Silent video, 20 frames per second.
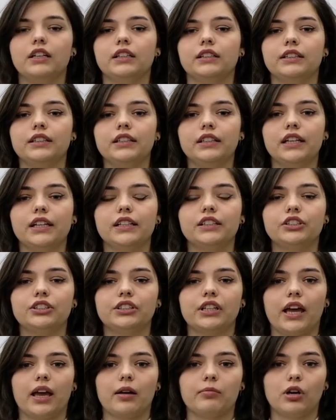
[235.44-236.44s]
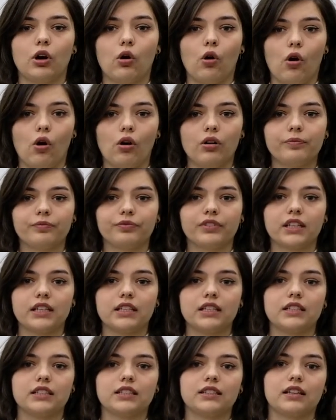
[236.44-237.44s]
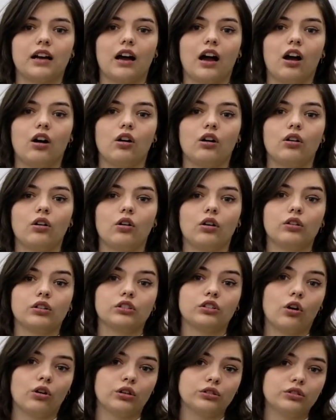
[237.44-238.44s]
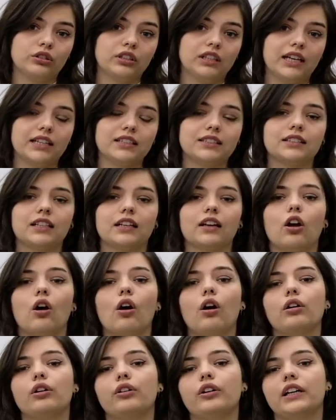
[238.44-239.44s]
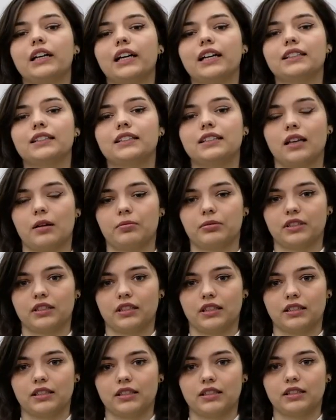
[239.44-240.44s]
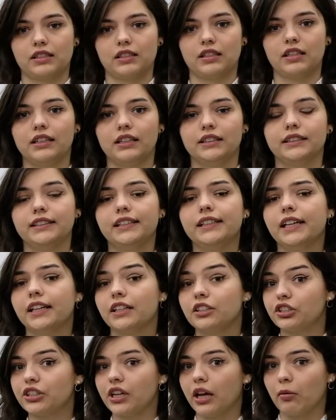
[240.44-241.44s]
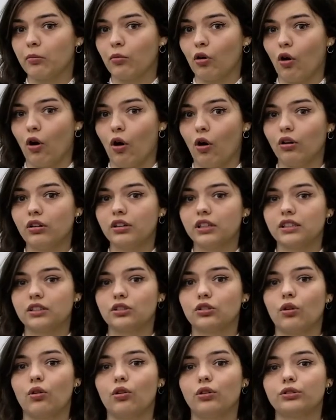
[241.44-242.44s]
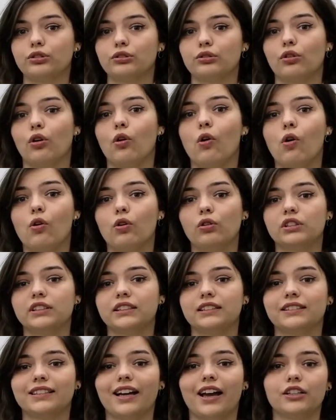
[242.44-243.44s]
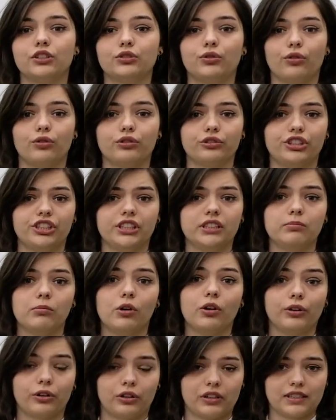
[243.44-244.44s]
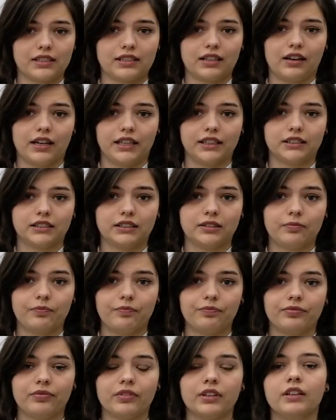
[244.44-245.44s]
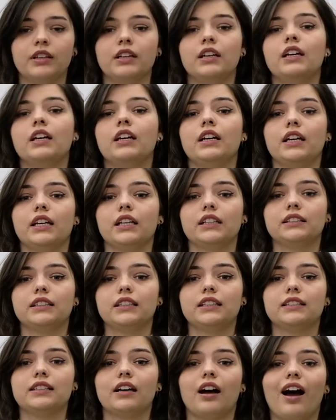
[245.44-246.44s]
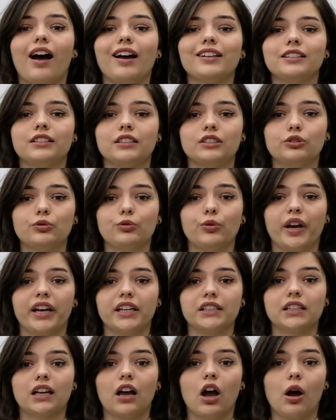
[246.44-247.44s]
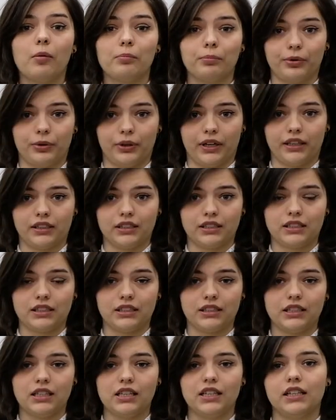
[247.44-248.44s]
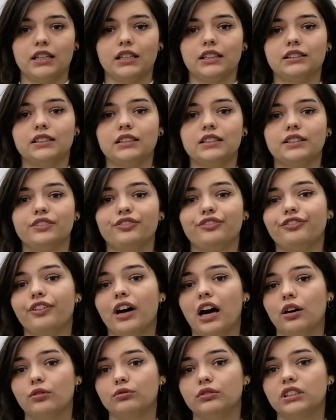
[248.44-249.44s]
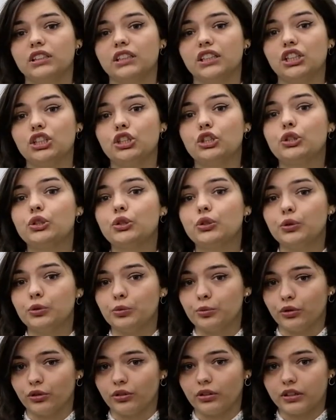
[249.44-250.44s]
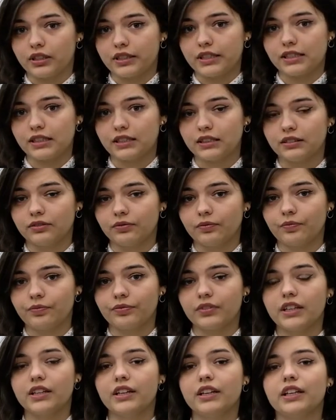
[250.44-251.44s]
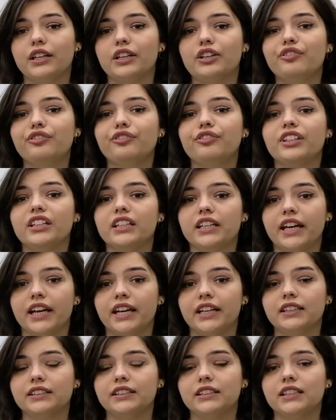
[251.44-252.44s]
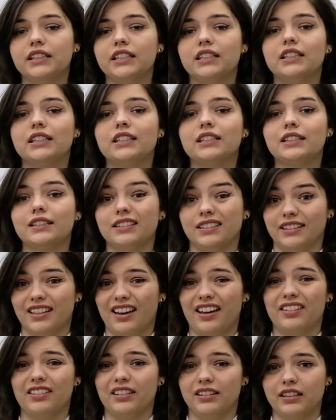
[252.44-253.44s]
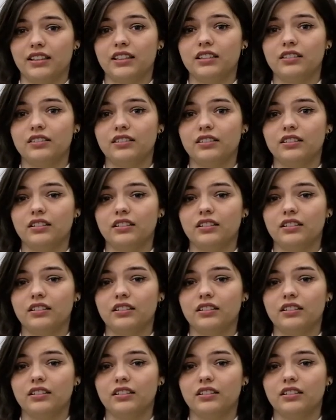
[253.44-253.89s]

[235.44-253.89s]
DHMO is a odorless and colorless substance. DHMO is also called dihydrogen monoxide. It is an acid rain component. It is found in tumors. If inhaled, it is deadly.